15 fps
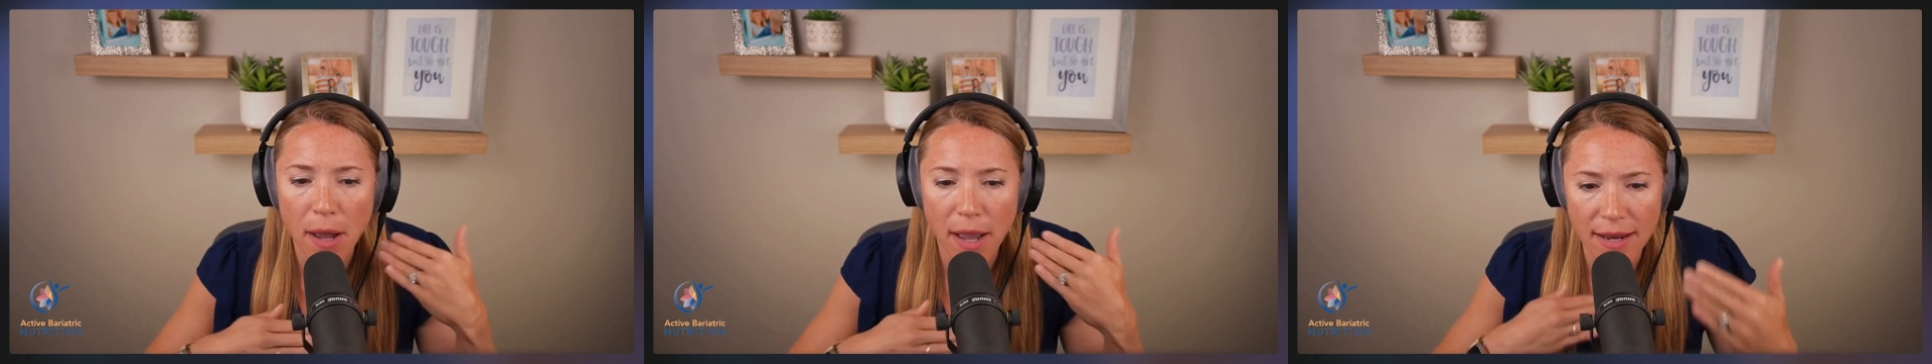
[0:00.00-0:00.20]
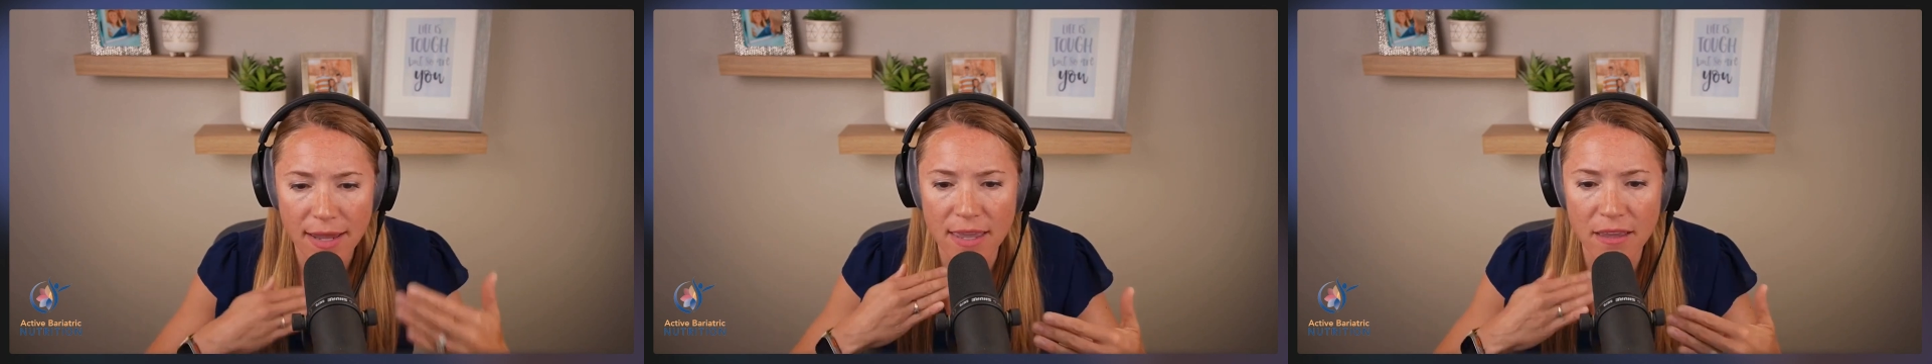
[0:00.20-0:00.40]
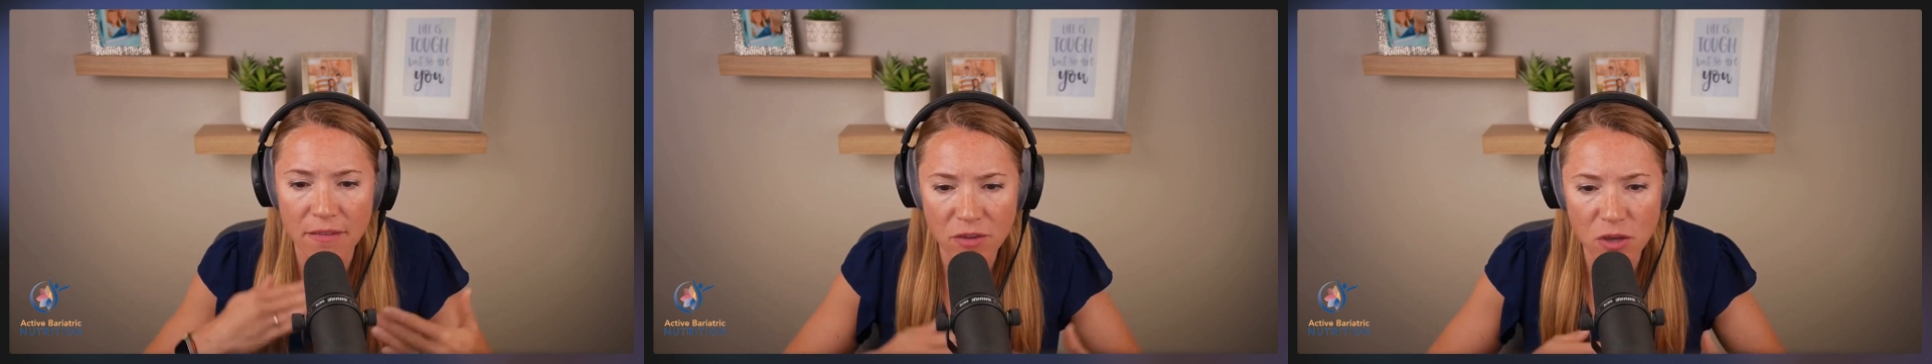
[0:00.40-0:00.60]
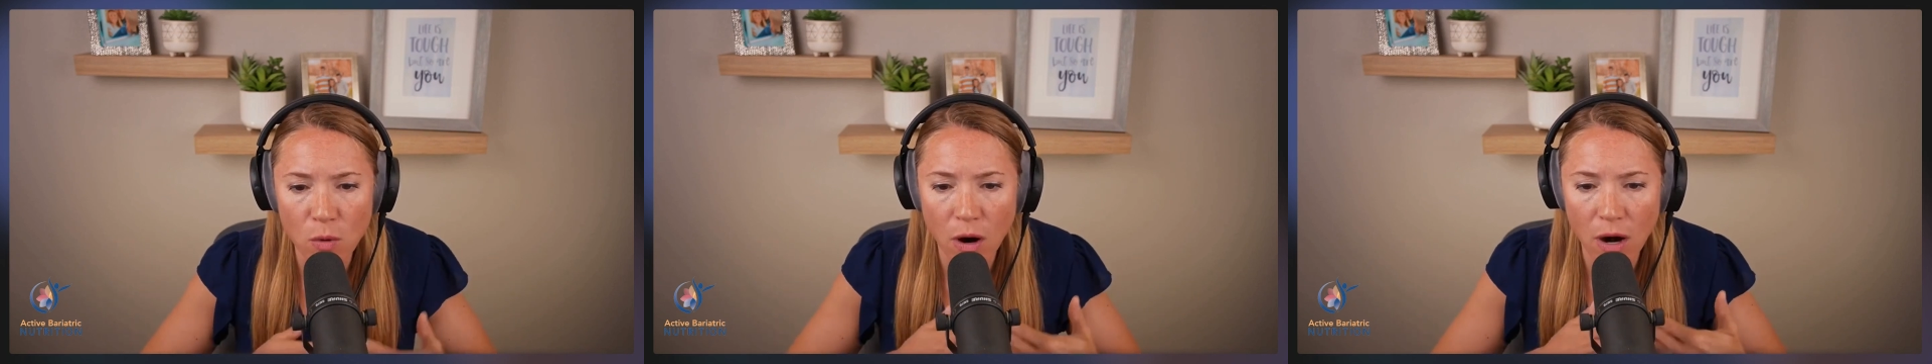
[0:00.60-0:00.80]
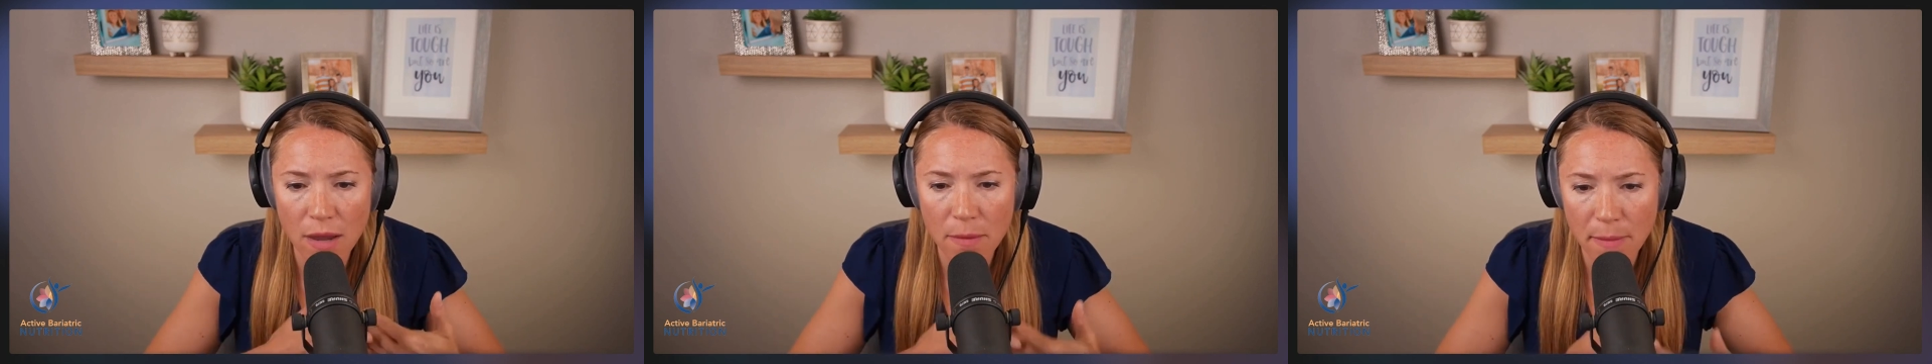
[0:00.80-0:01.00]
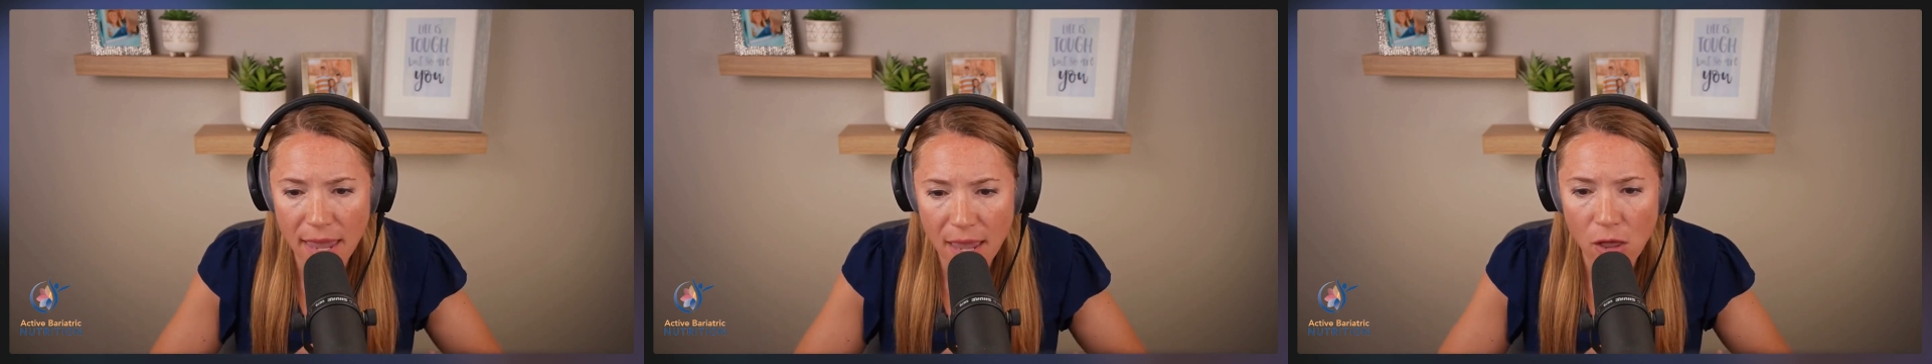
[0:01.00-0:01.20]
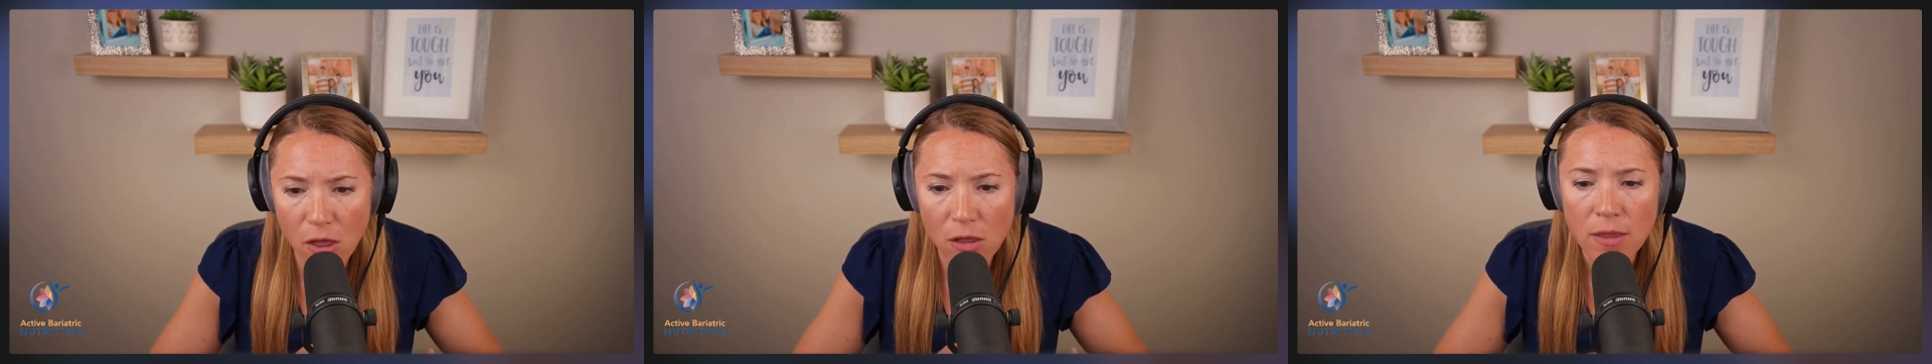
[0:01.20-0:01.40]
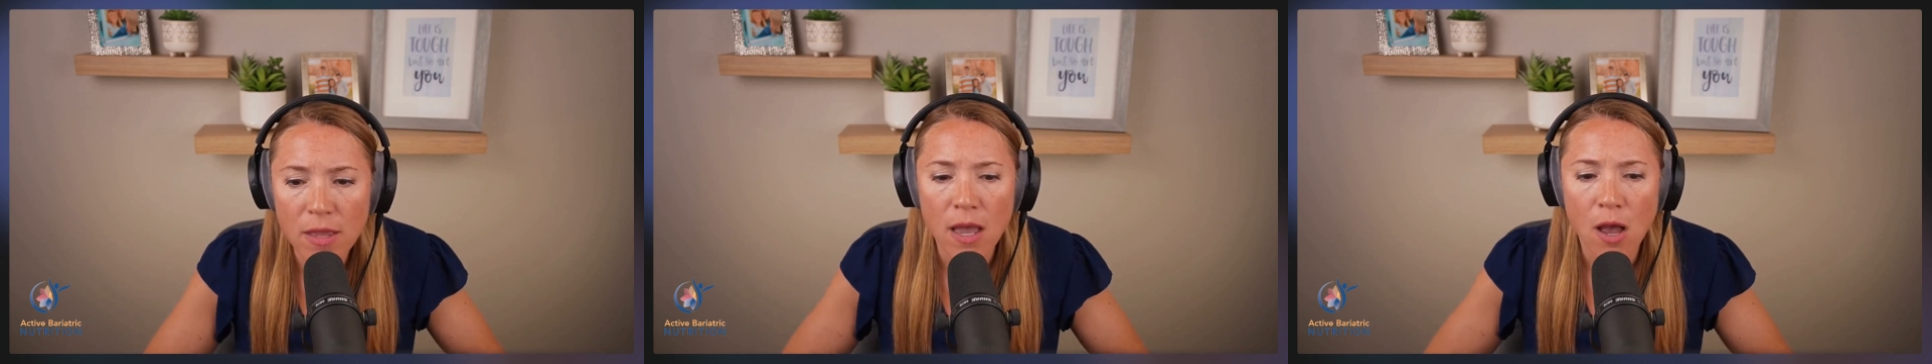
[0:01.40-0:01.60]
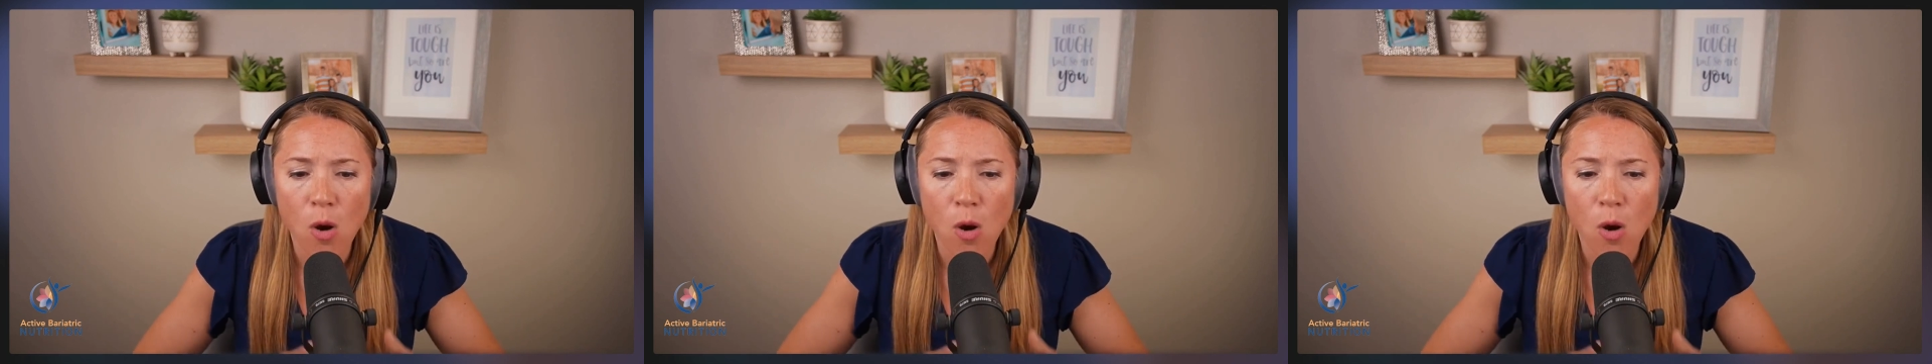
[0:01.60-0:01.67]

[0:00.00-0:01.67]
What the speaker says: But if you are a male